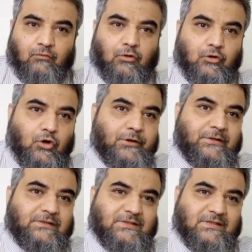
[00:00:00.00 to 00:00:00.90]
For
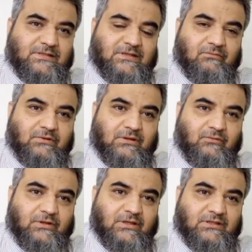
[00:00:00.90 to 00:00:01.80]
corneal sensitivity,
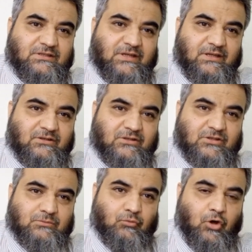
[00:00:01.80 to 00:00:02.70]
we can take the
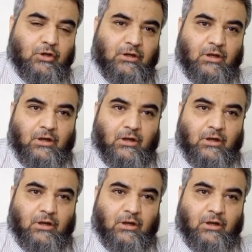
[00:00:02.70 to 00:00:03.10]
small